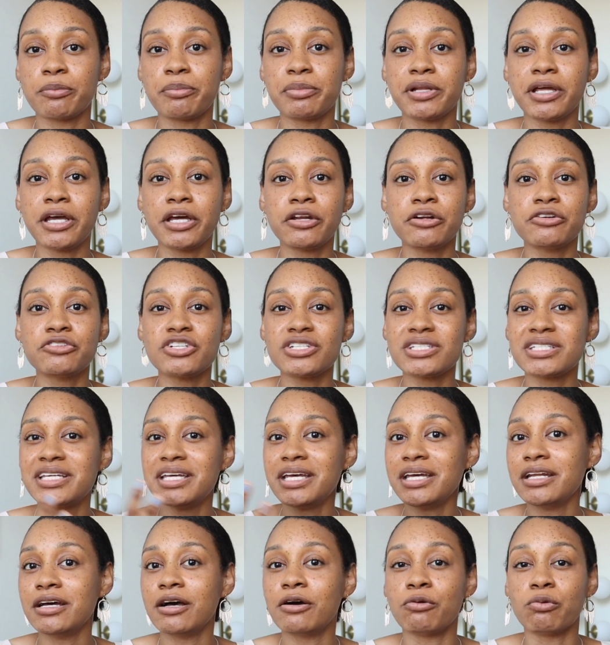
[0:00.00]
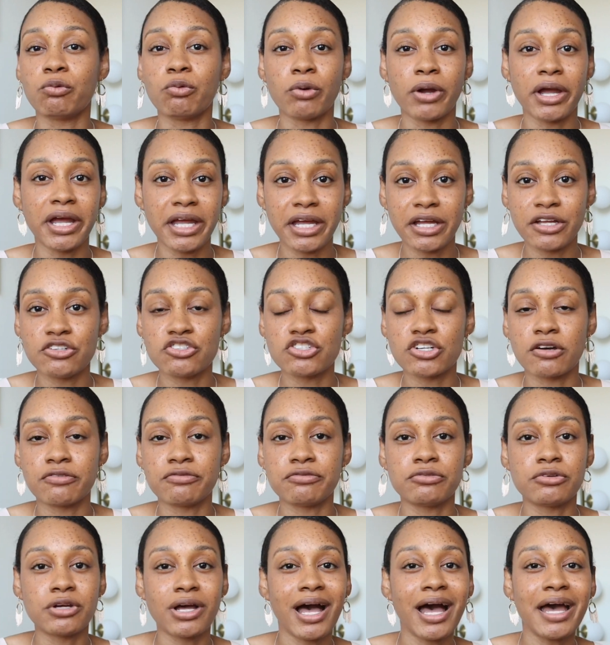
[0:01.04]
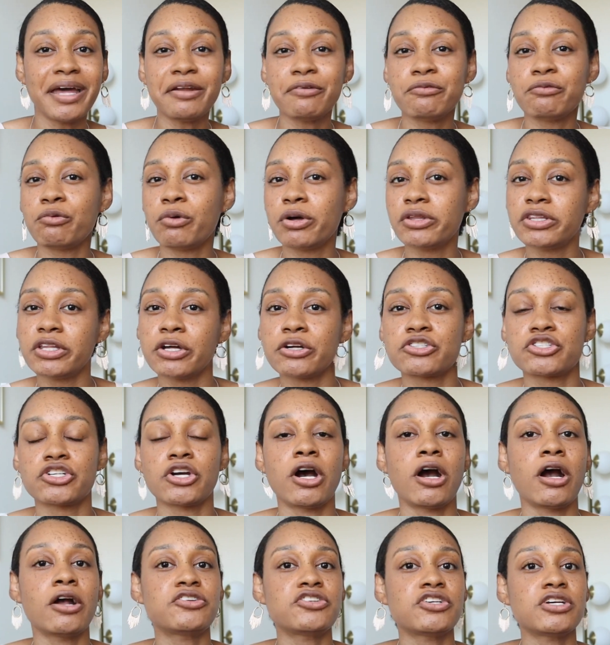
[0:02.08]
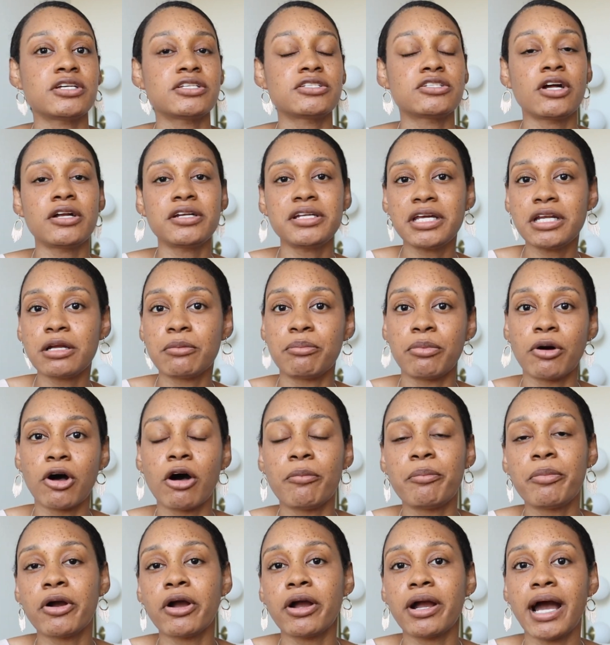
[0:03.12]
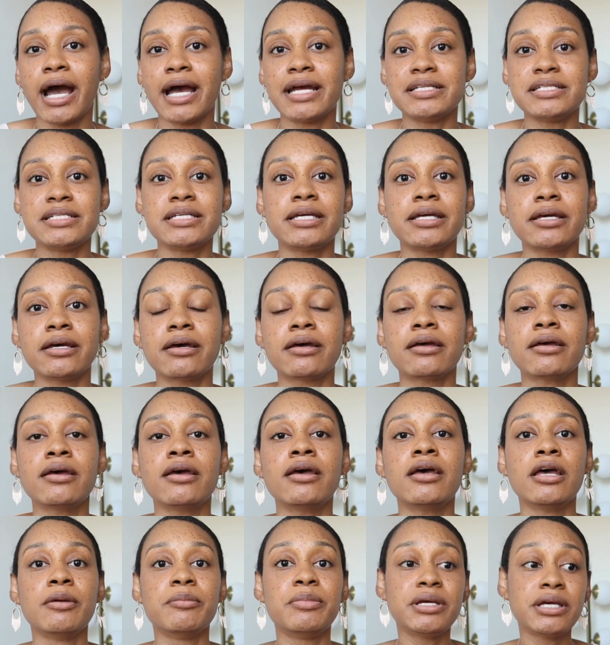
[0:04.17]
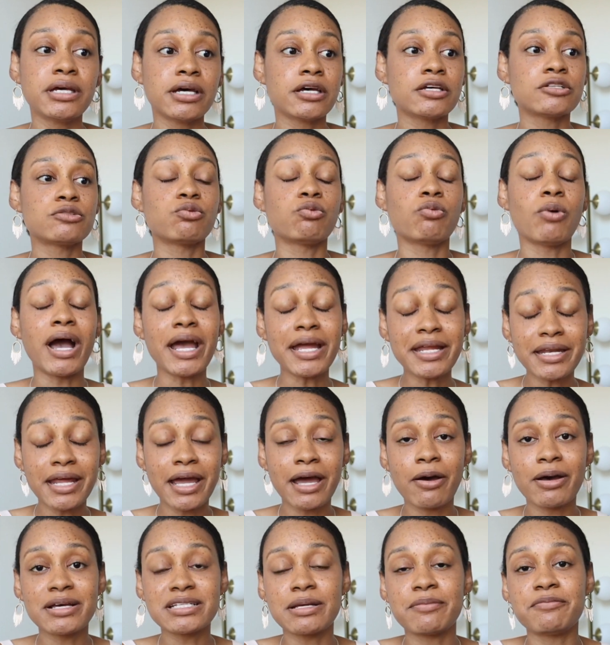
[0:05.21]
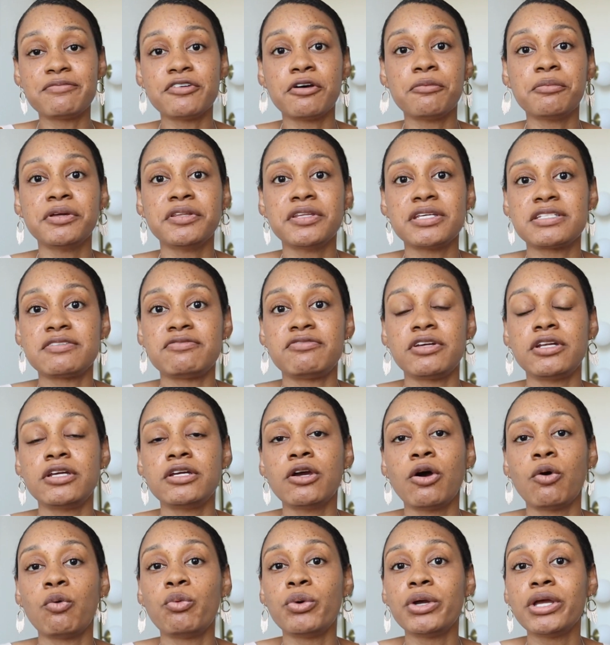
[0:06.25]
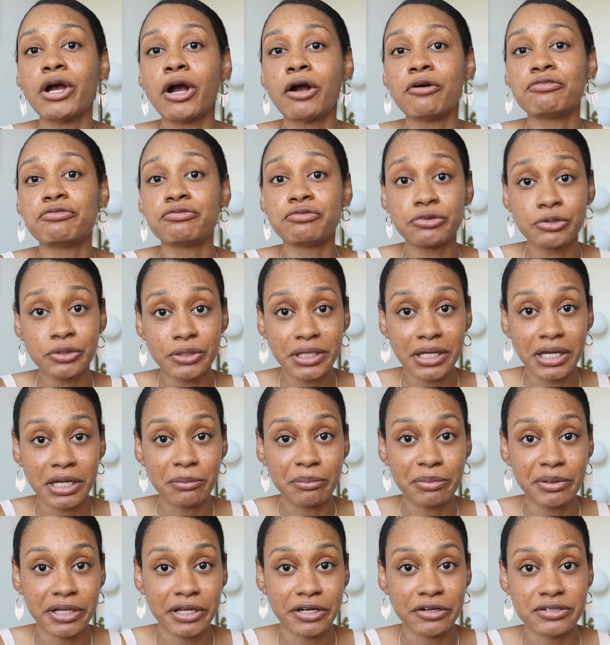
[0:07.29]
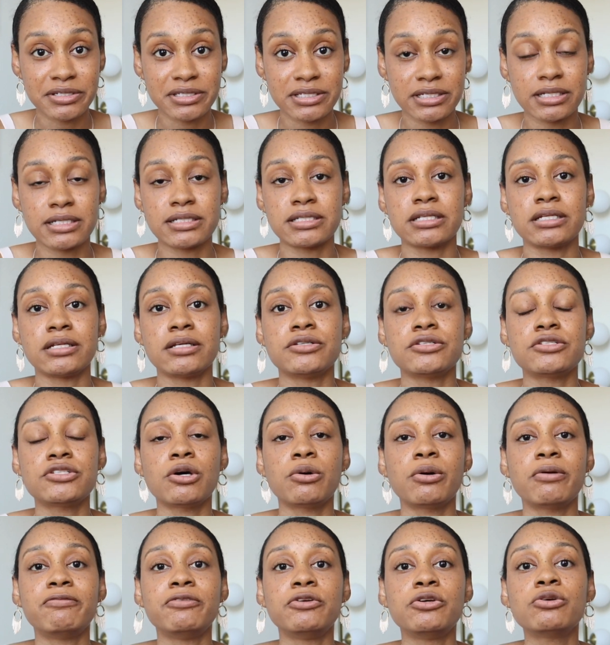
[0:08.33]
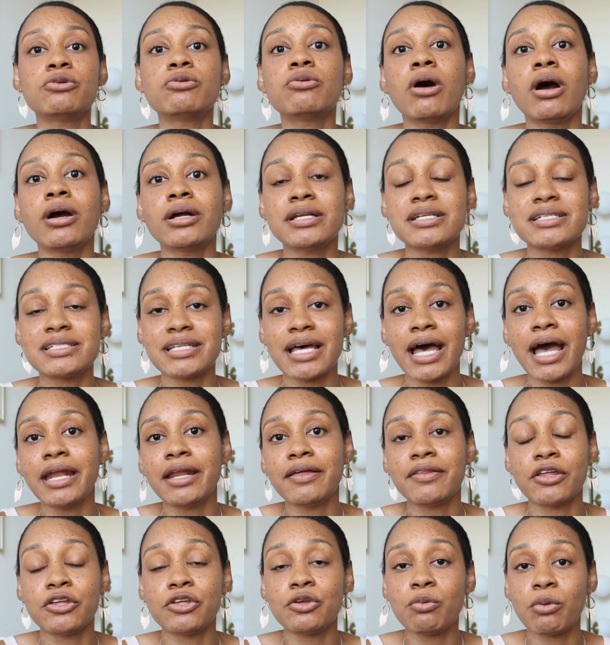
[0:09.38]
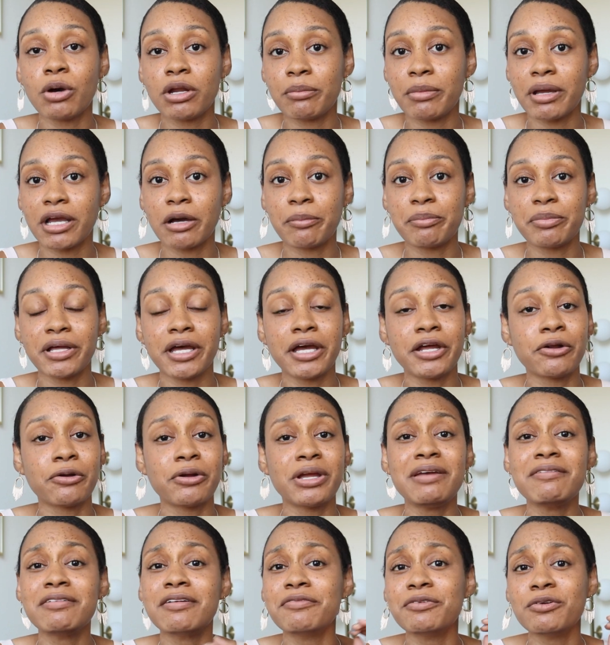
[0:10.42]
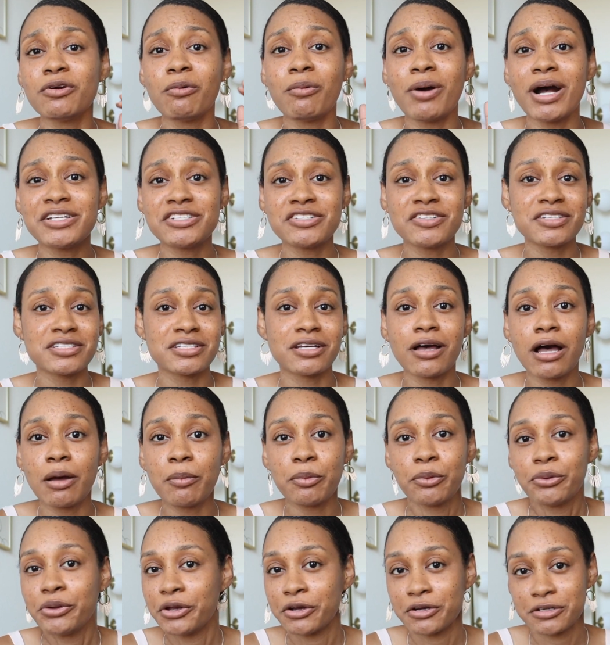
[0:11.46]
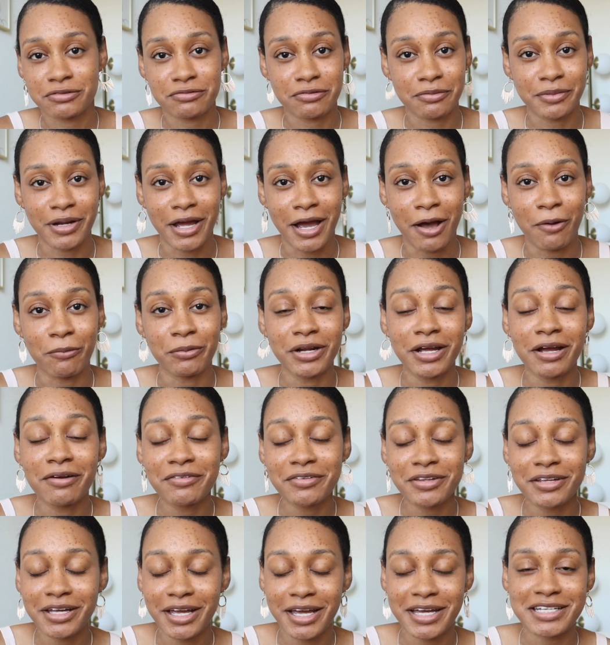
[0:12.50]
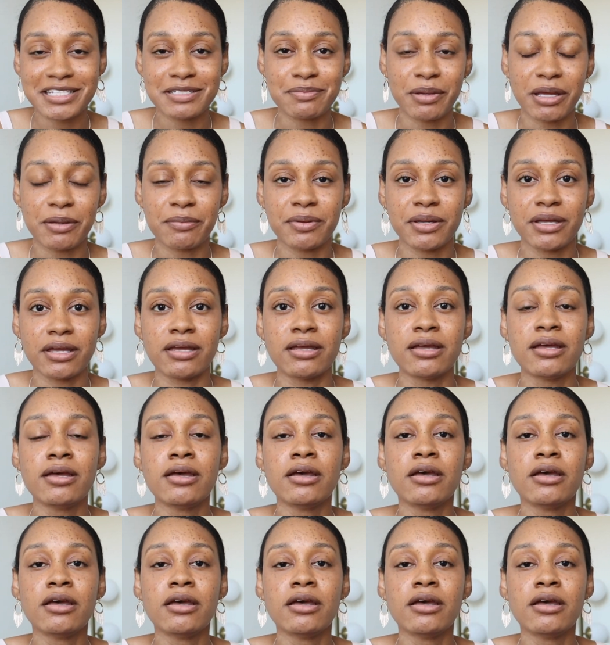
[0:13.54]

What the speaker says: planner, just get a range of kind of what they're charging. Start to get a ballpark idea, because right now as I'm filming this video, we are fully in planner season. And so if you are deciding that you want to make a planner, or even if you're watching this a couple years from now, whatever the case may be,